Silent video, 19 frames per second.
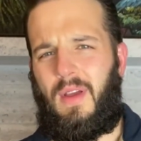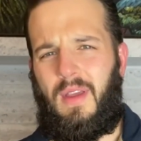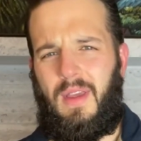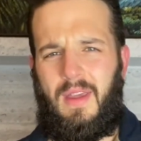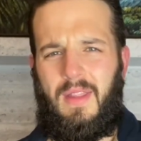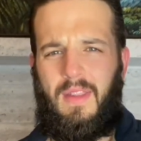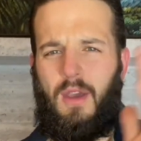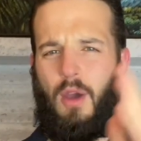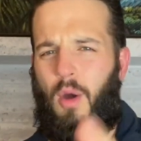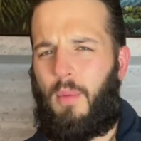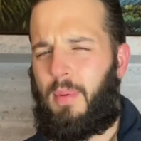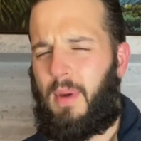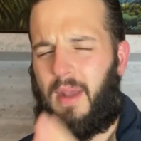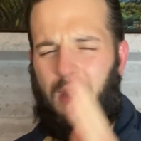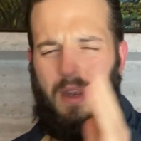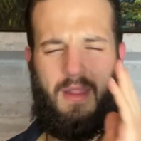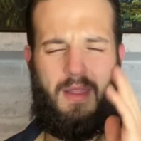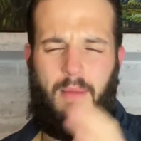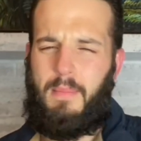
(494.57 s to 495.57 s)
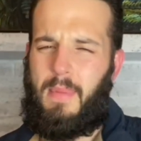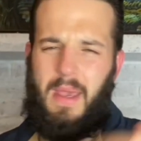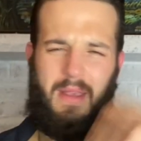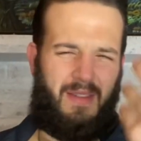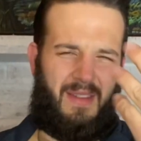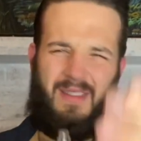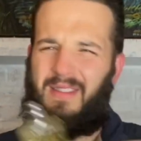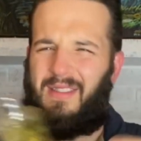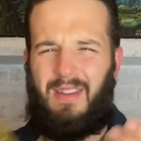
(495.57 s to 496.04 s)
in the opening and in the
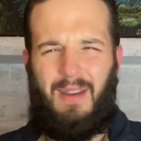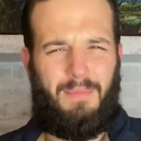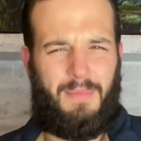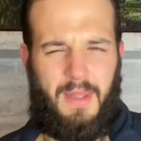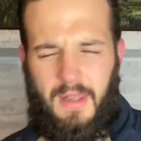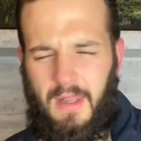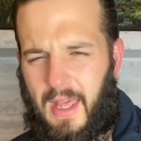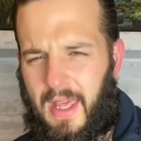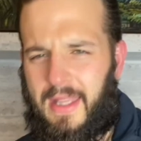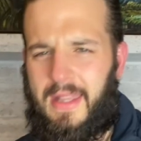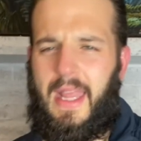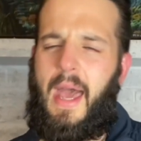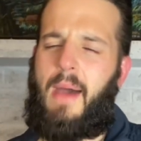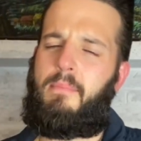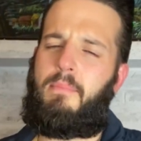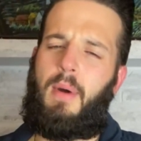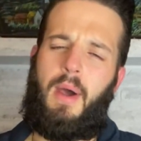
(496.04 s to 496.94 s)
base, something like that.